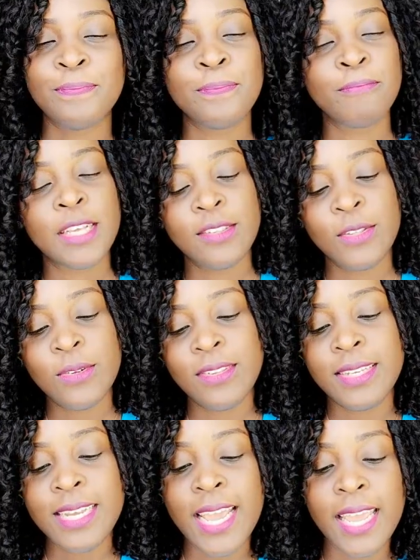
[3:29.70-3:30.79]
So
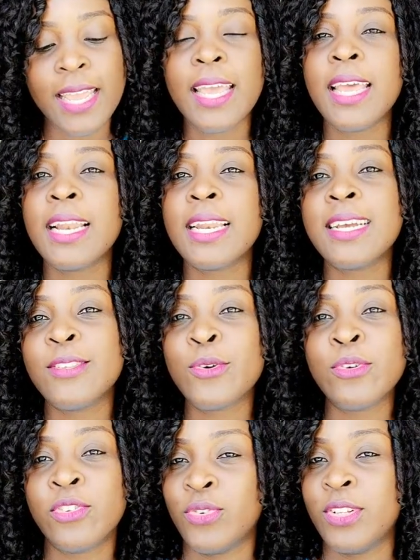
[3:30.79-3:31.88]
today, let's go
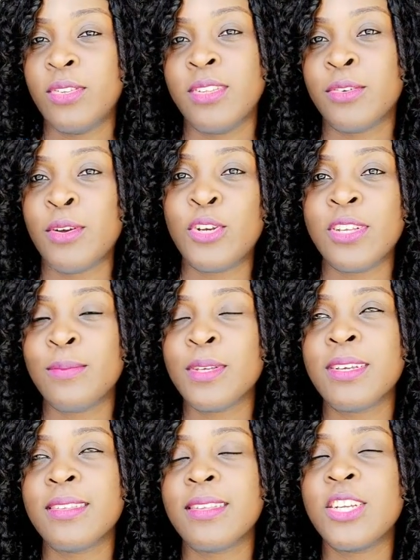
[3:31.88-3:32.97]
straight to the scriptures,
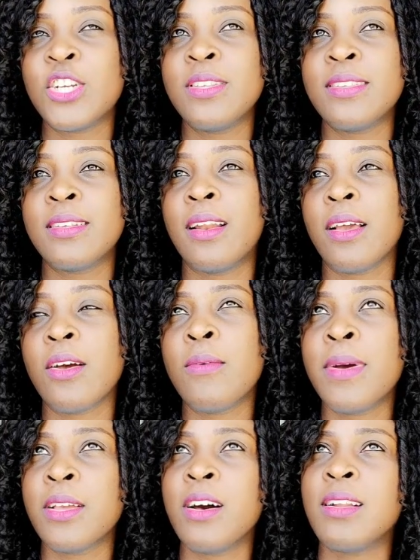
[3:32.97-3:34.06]
because it shouldn't sound like, oh my
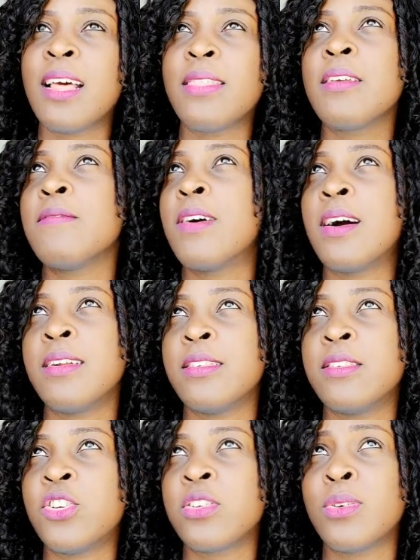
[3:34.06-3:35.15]
God, I think Violet is
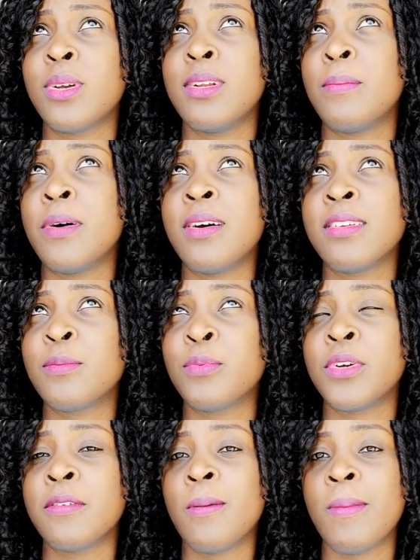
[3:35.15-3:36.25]
just talking about this prayer
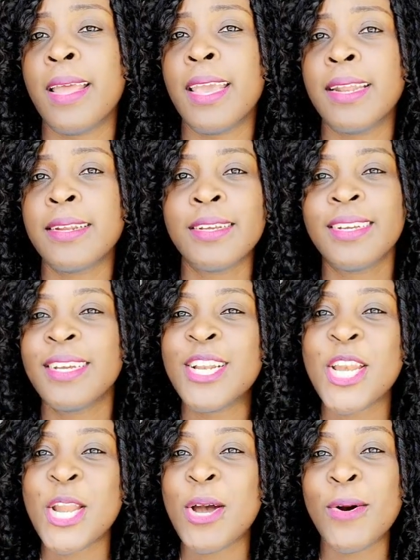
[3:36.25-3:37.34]
from my head.
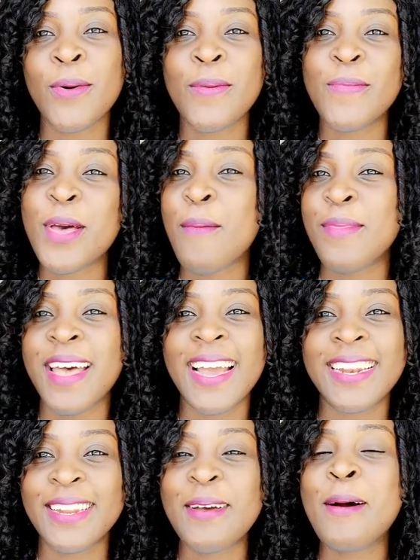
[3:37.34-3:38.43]
No, I'm
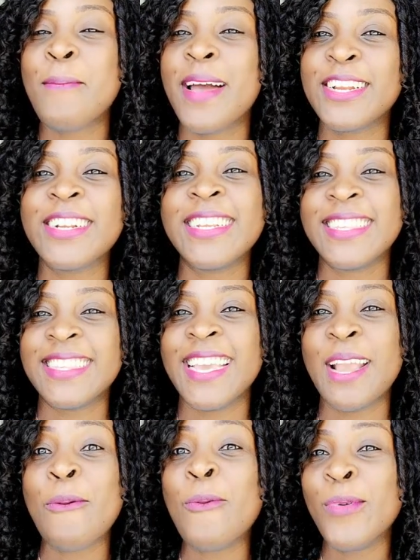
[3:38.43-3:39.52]
not. I'm actually
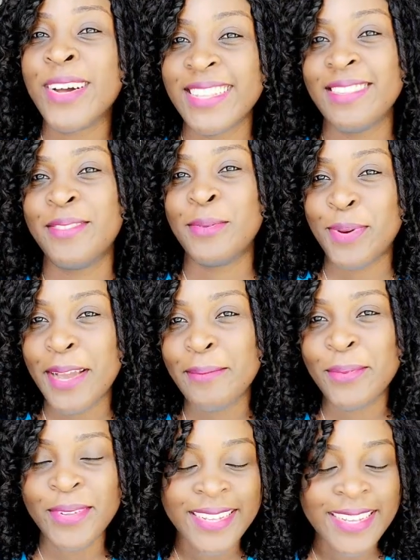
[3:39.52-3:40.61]
saying what is in the Bible.